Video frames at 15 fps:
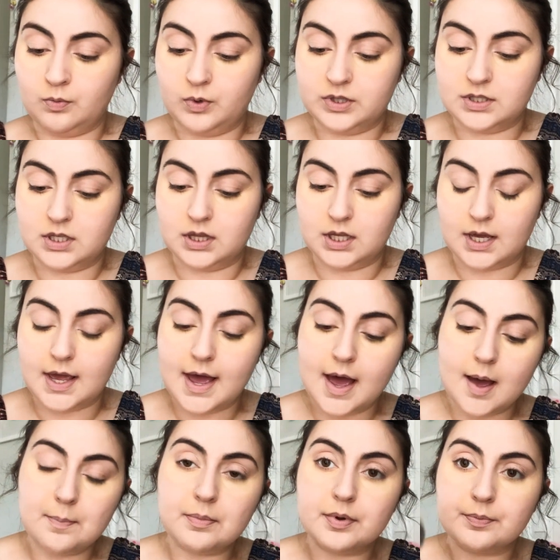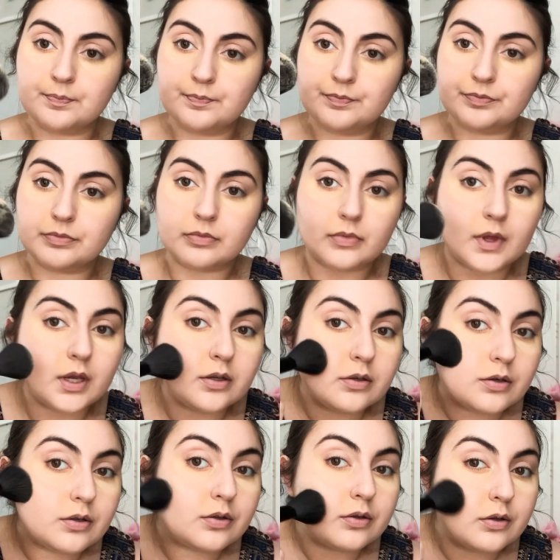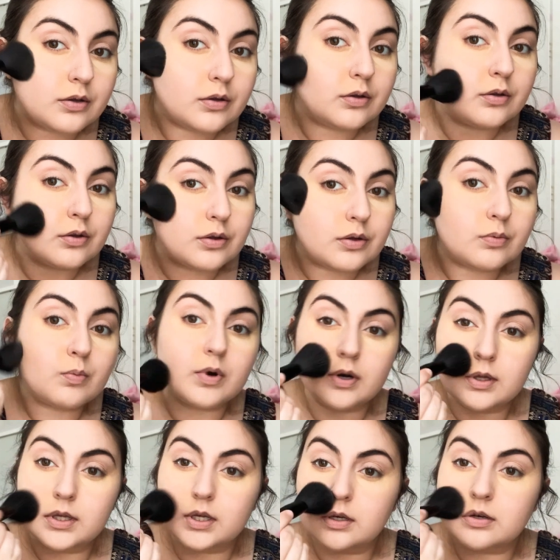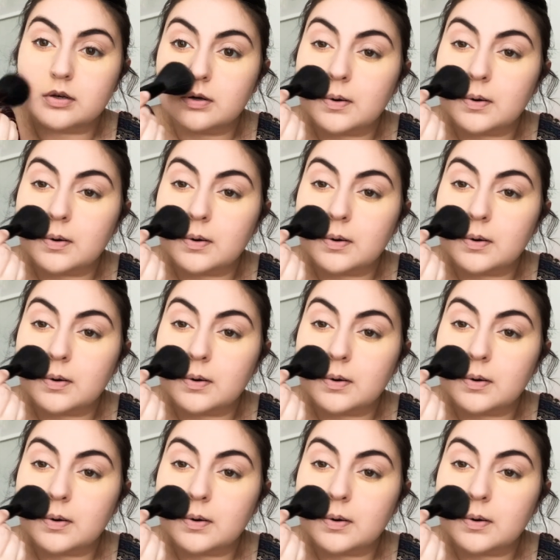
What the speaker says: what's in the cap and just swirl it